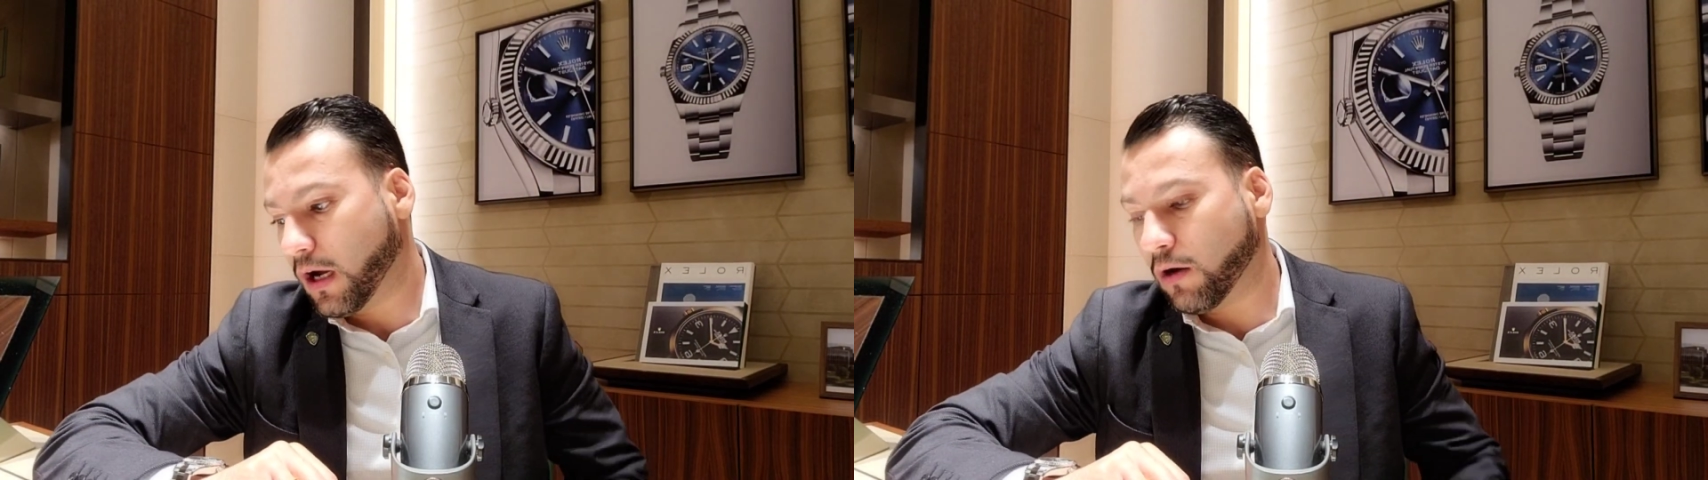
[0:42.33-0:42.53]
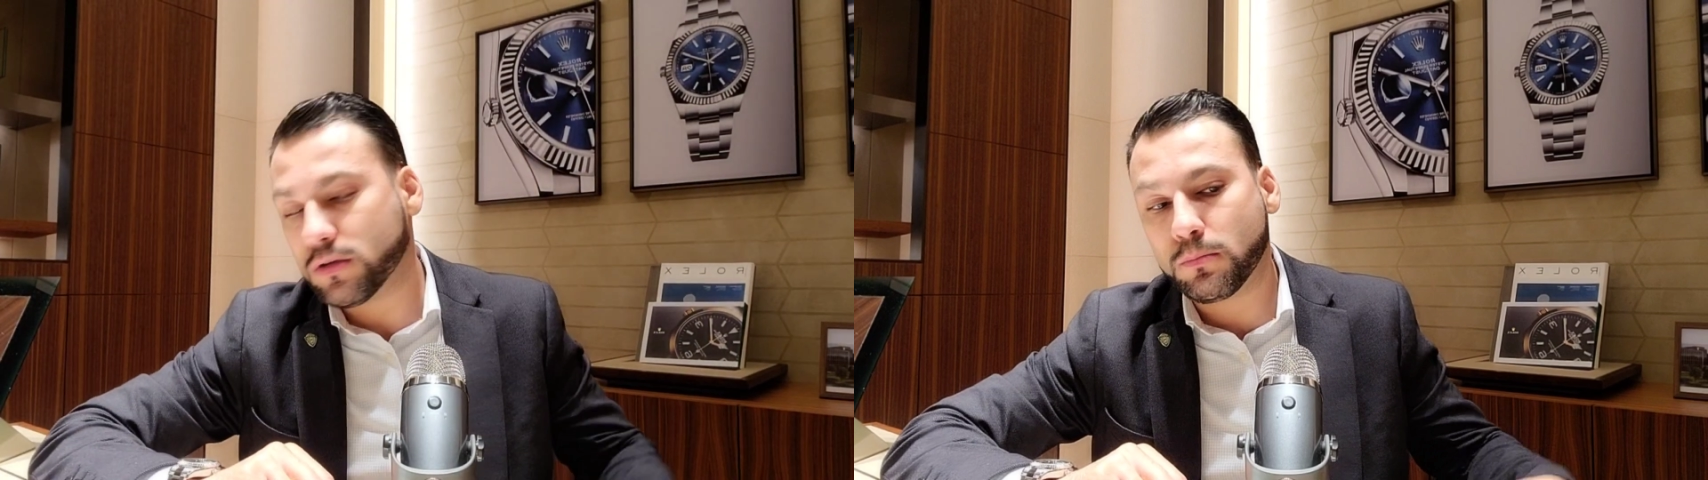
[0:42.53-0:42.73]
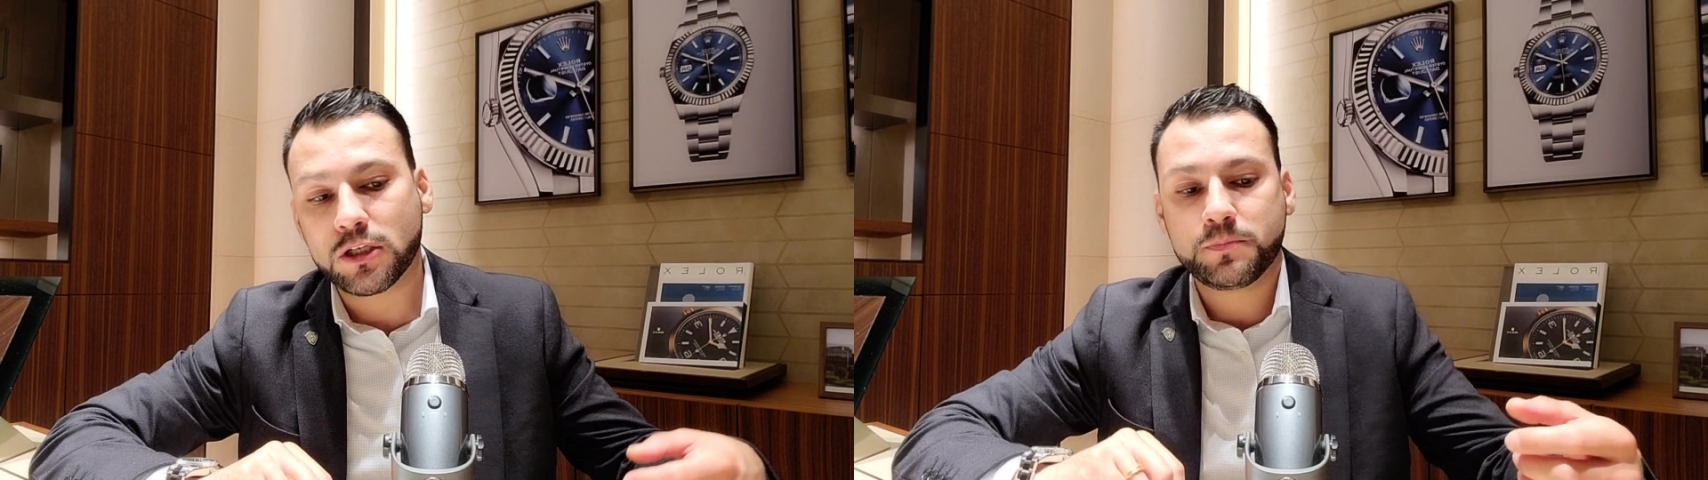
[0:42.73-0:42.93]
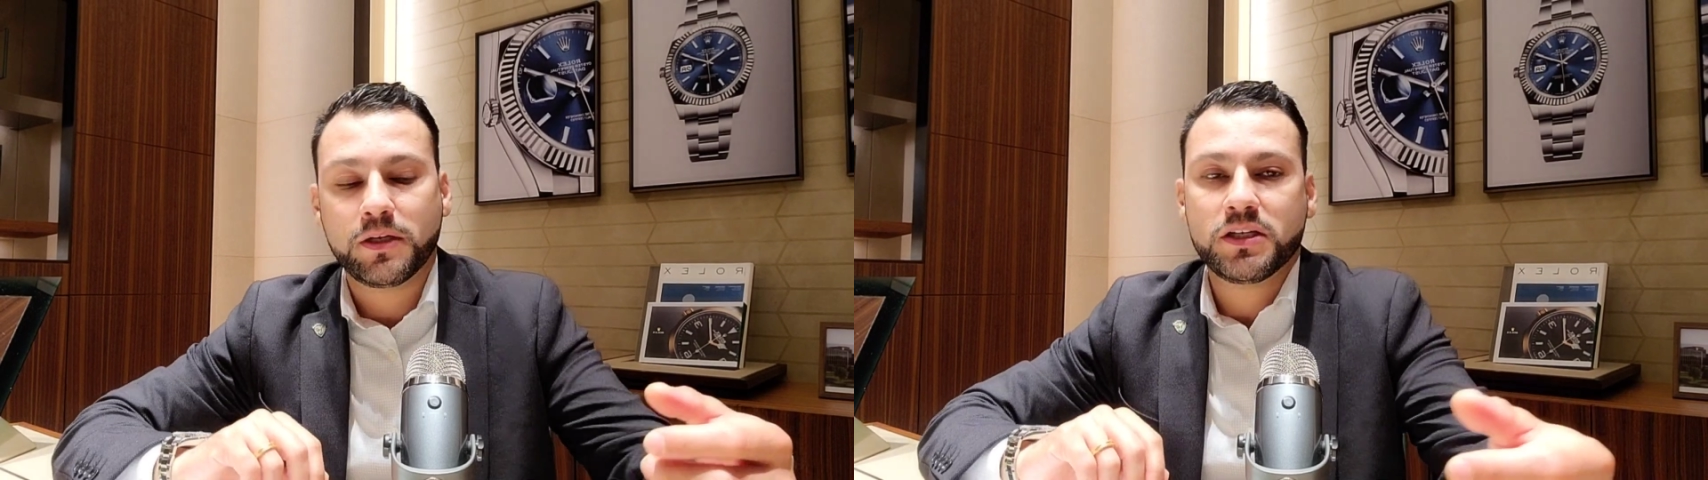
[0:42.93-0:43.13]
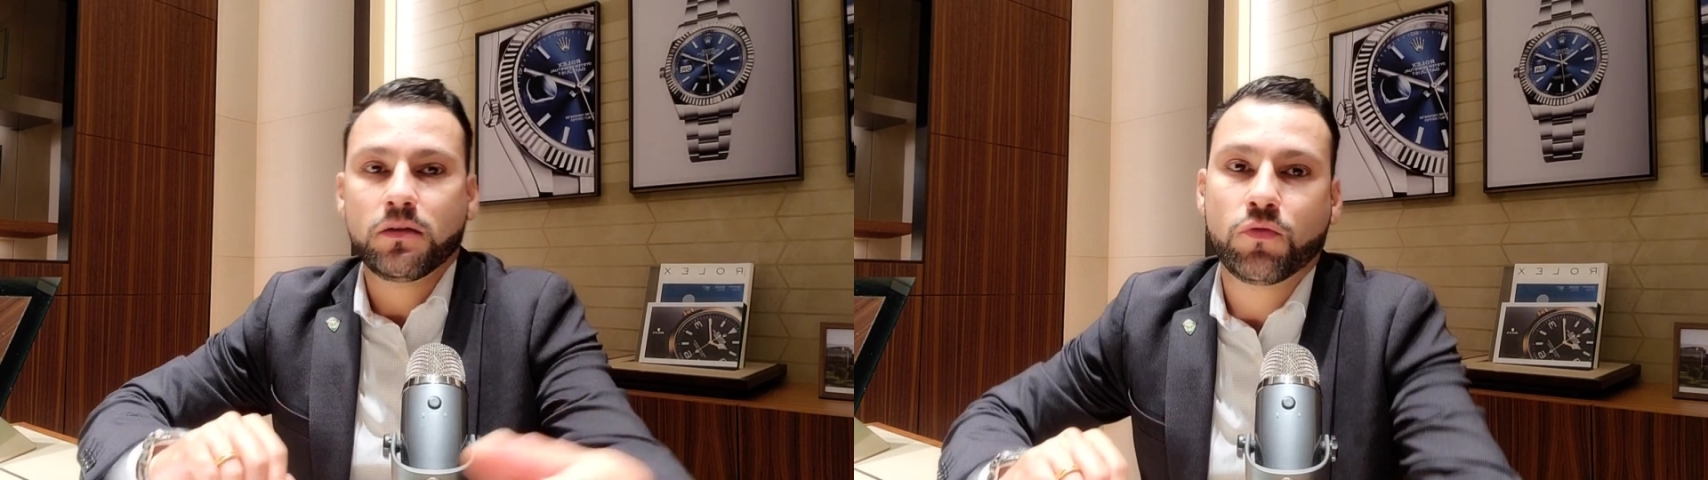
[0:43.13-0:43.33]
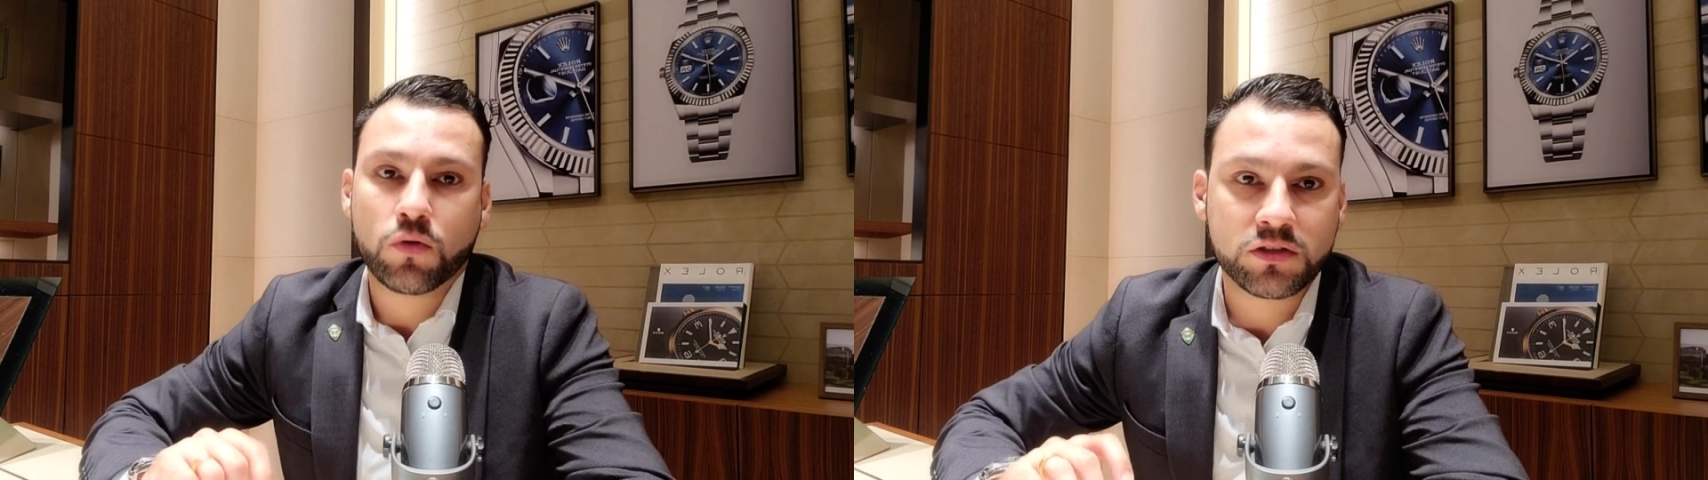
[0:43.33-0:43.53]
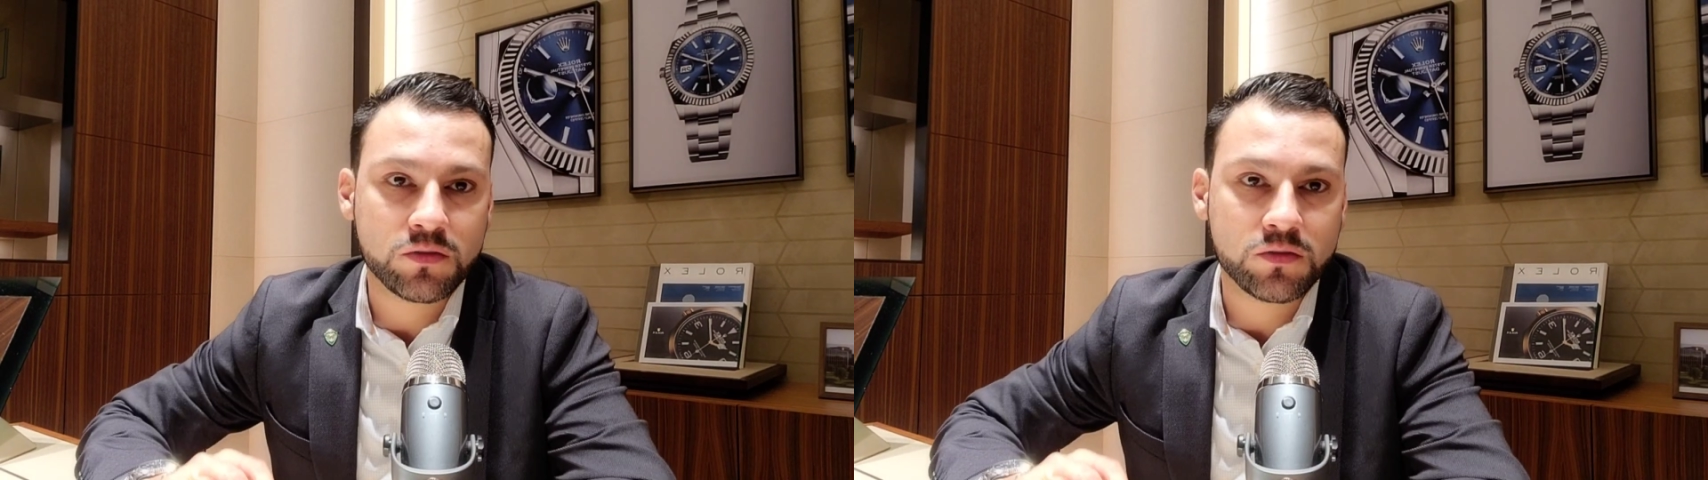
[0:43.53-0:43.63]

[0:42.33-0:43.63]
Audemars Piguet, of course,